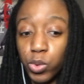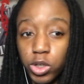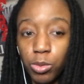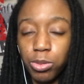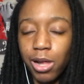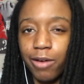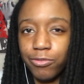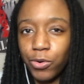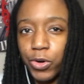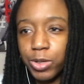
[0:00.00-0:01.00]
real plot
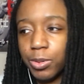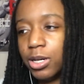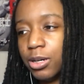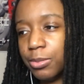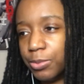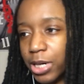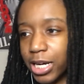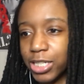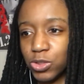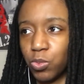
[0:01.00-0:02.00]
forward,
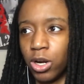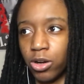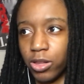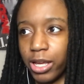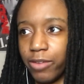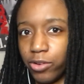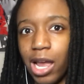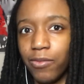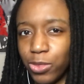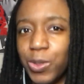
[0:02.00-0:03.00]
but I just wonder like if you're
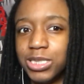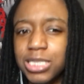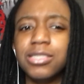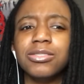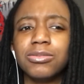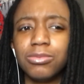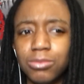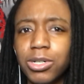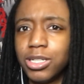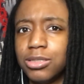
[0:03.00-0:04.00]
having three seasons,
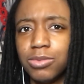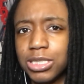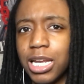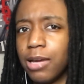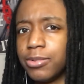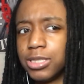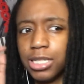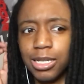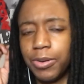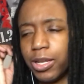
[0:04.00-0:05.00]
what what's gonna happen to
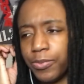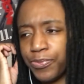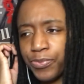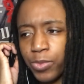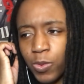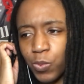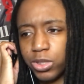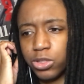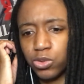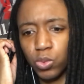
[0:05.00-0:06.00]
him and
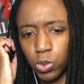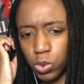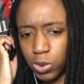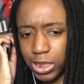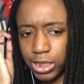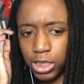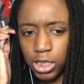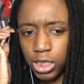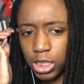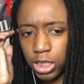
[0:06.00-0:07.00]
within school and
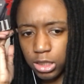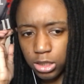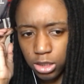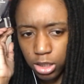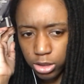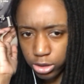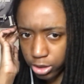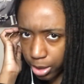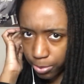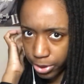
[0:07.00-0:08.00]
the
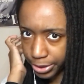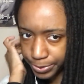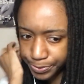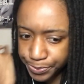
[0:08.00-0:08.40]
grandpa,